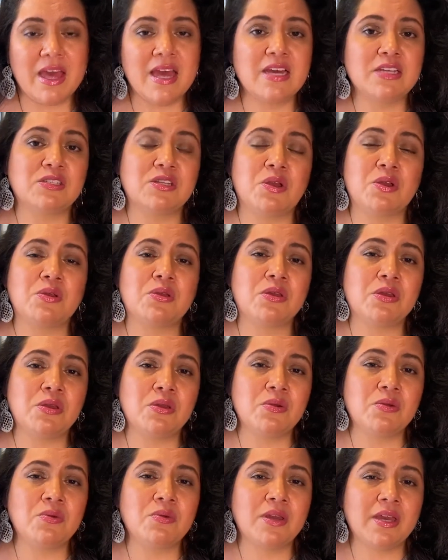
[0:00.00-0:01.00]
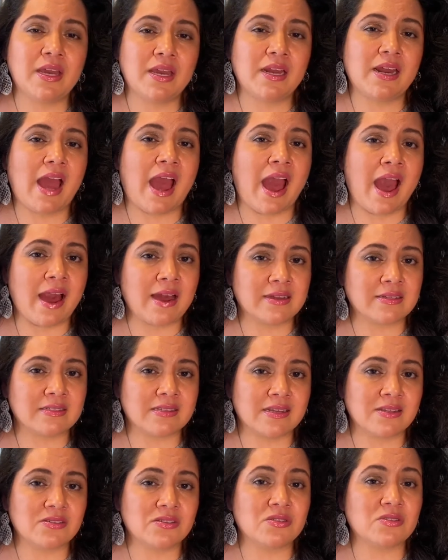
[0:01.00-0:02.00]
So you get
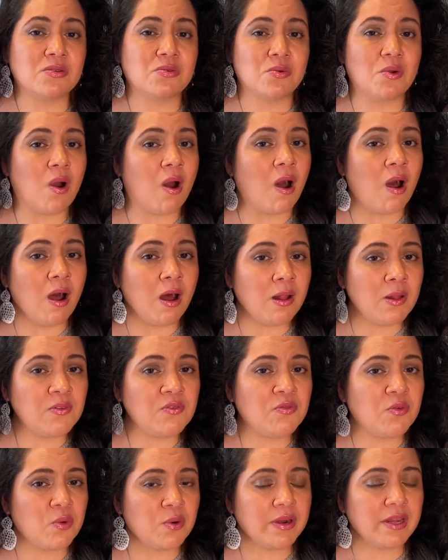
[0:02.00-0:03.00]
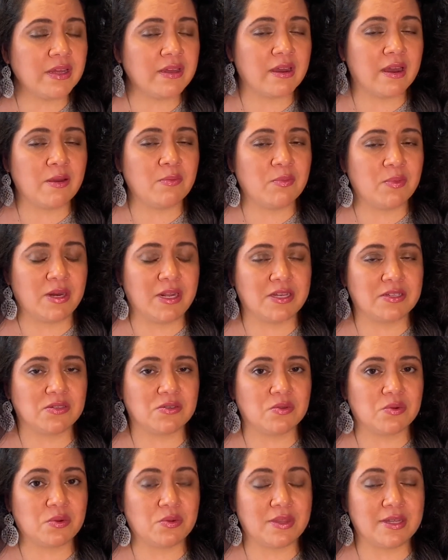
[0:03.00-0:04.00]
access to all 40 companies
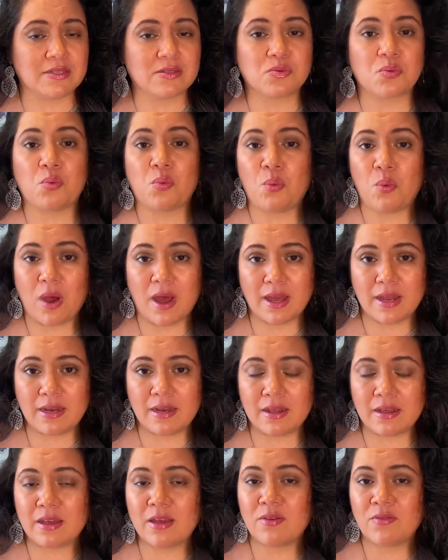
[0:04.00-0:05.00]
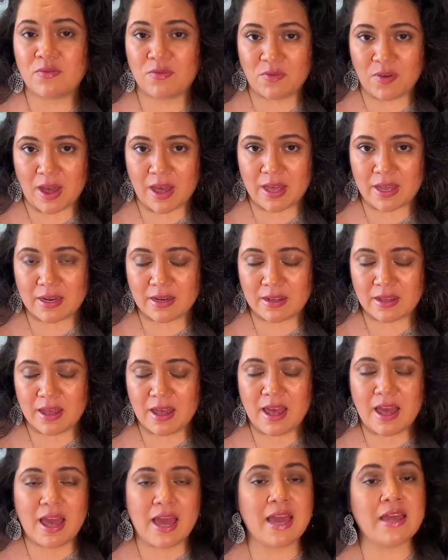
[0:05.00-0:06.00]
through this one fund.
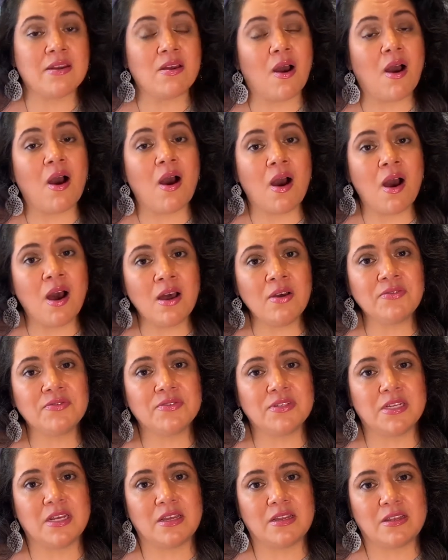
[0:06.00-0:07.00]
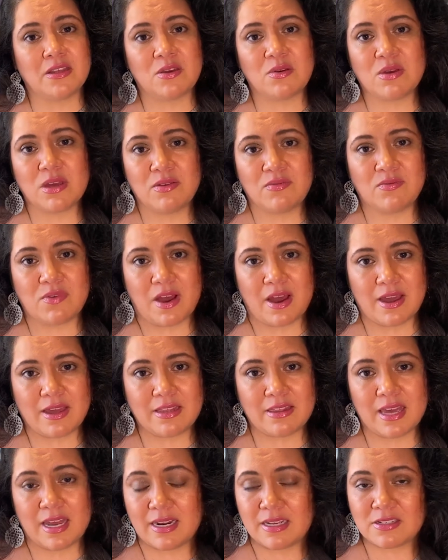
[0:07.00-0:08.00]
And often you can find
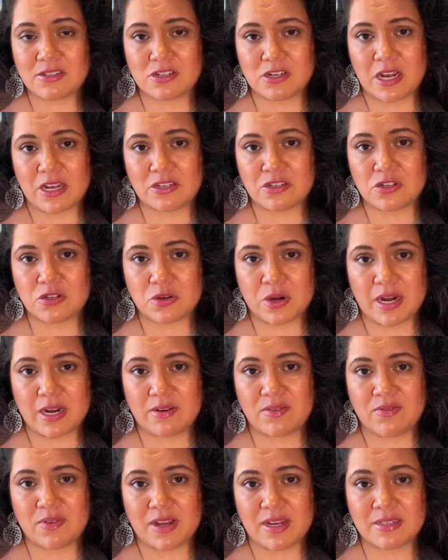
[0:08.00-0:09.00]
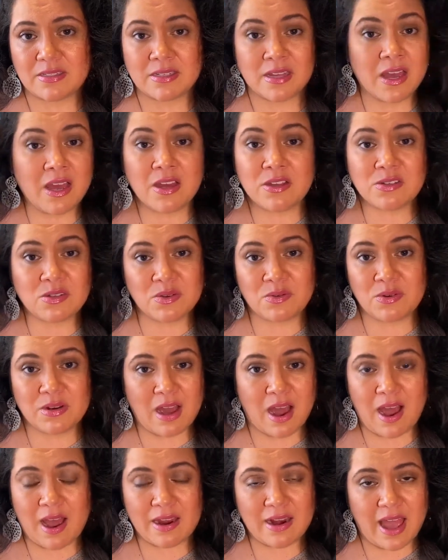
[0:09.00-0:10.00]
that exchange traded funds do
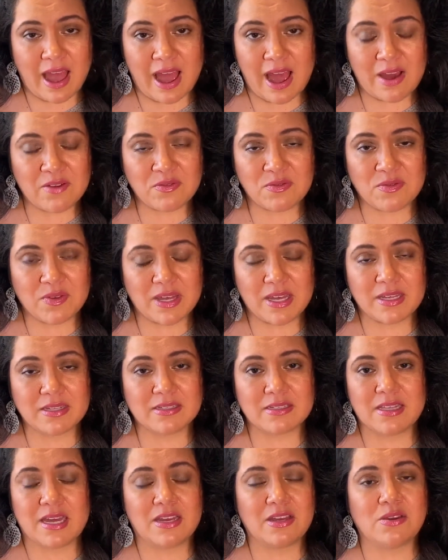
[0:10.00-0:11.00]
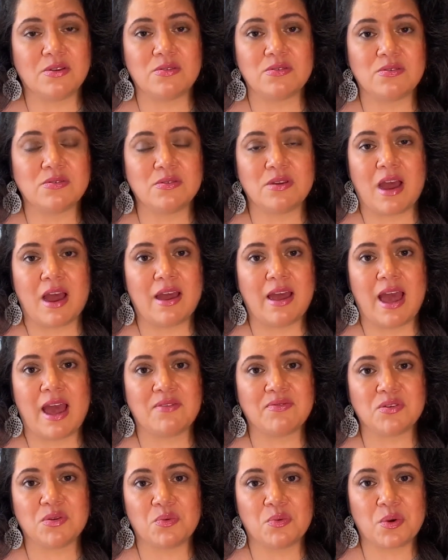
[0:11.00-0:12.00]
not have fees, that you do not have
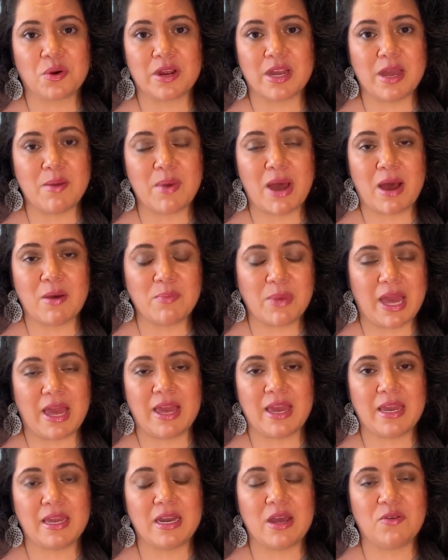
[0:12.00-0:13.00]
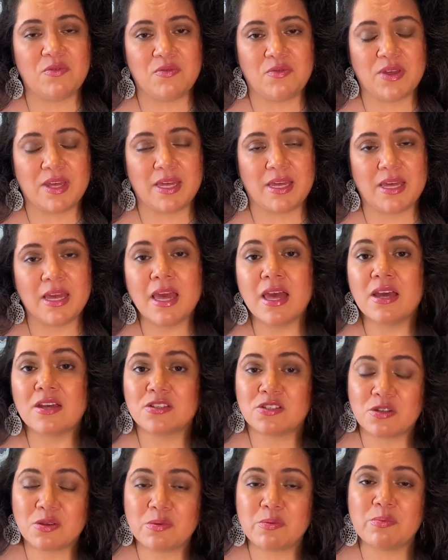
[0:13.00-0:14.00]
to worry about paying a fee
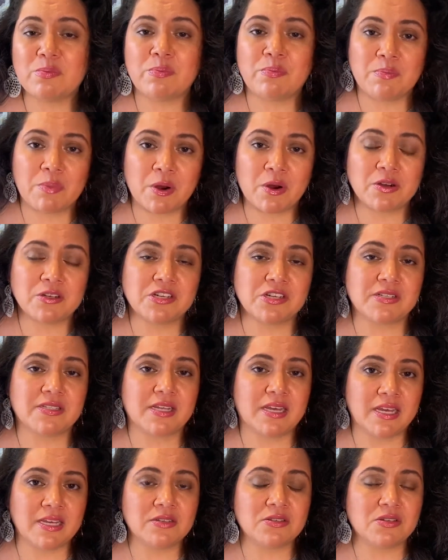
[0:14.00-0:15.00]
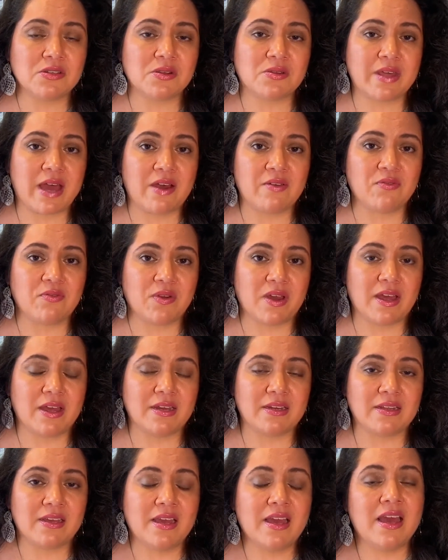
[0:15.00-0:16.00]
to purchase into that
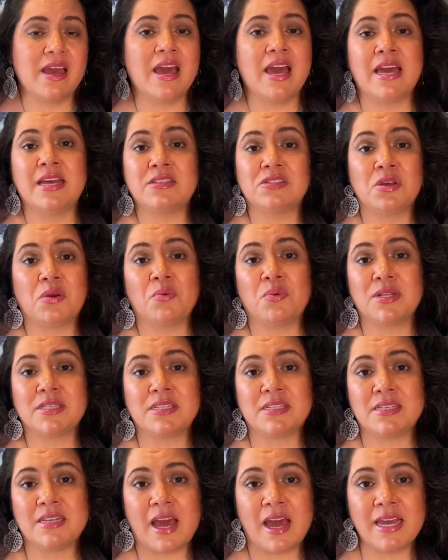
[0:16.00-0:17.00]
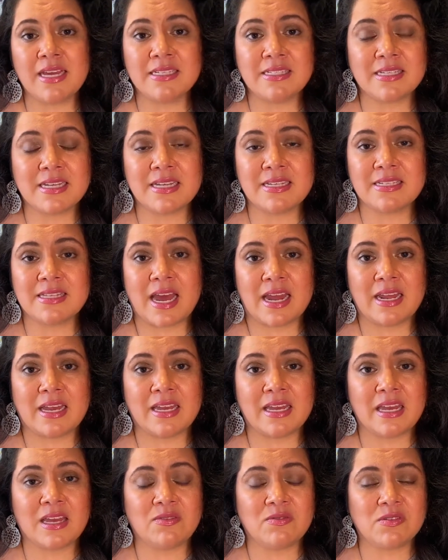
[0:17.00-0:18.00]
fund. And so what's nice is that it
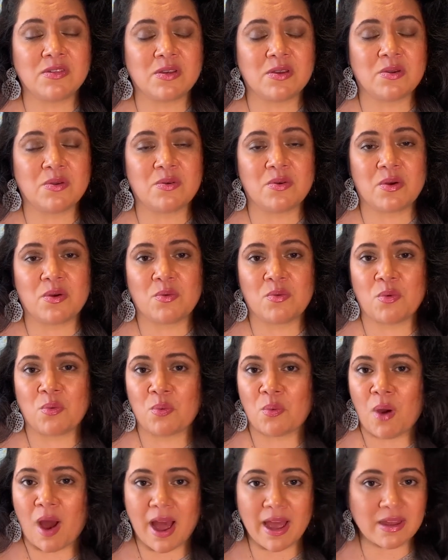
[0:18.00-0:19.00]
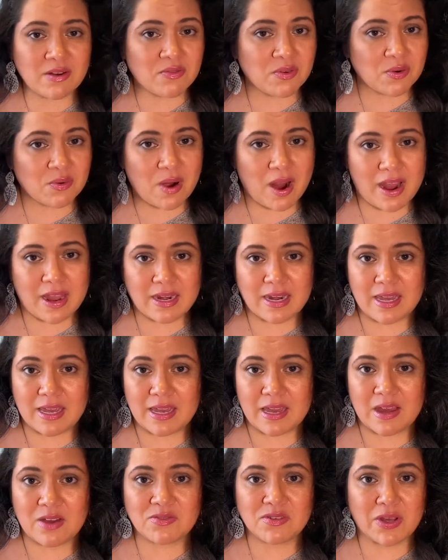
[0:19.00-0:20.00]
gives you a wide variety
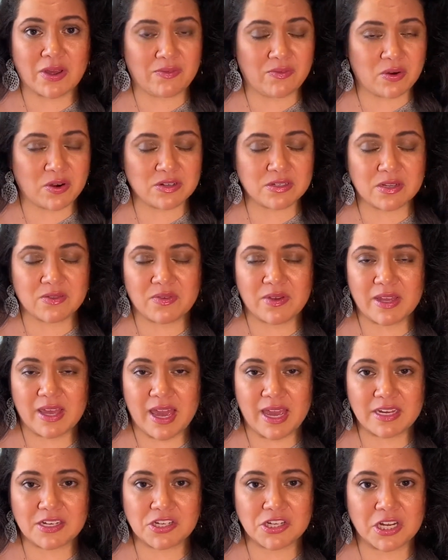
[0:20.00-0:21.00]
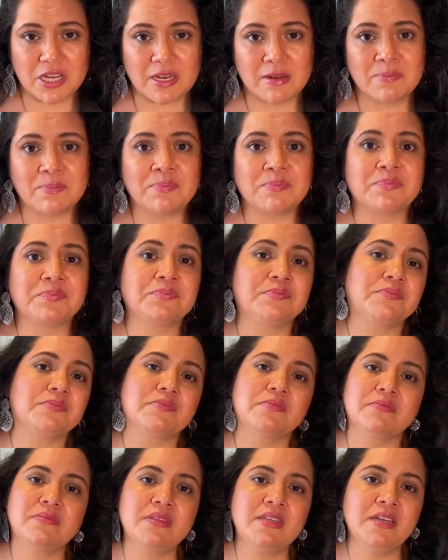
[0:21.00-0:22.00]
of diversification.
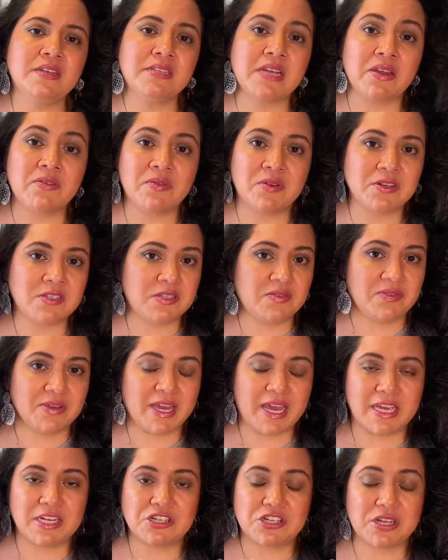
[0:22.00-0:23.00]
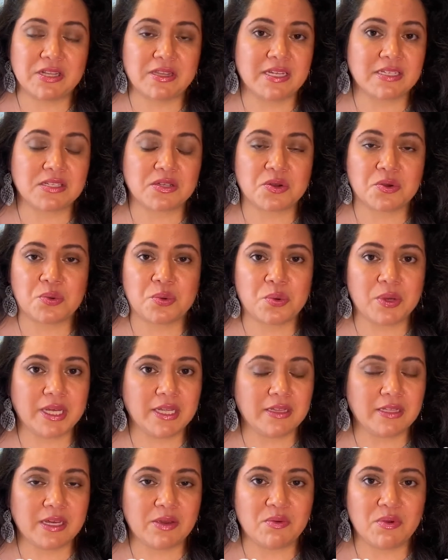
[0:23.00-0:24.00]
Diversification, let's
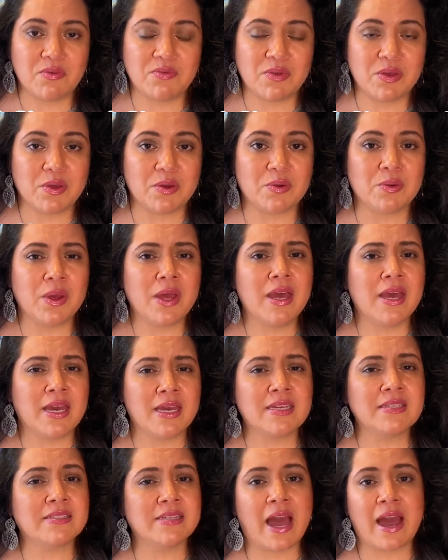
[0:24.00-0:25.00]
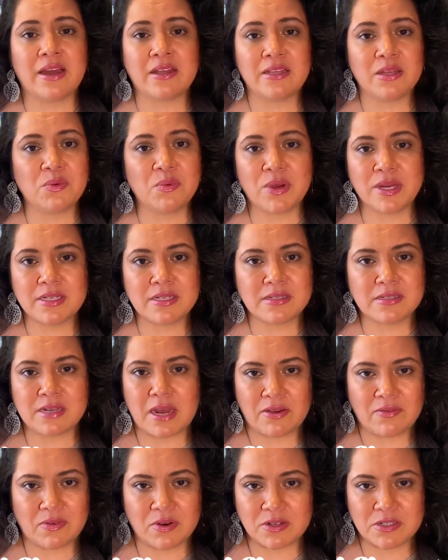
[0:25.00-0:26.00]
quickly review exactly what does
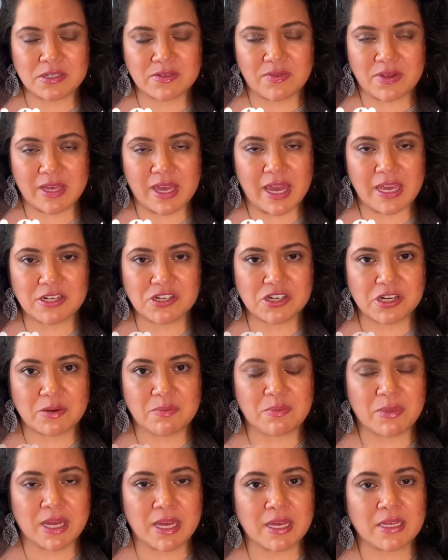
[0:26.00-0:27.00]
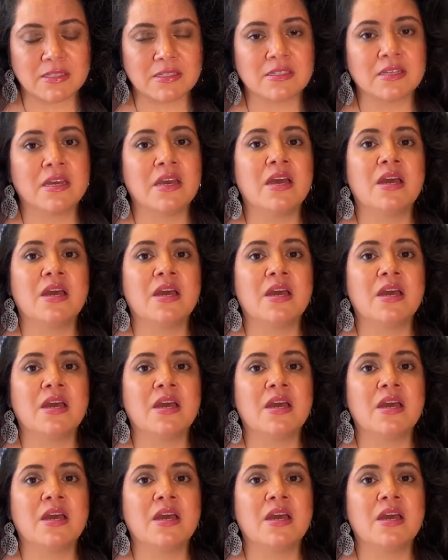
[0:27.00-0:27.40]
diversification means.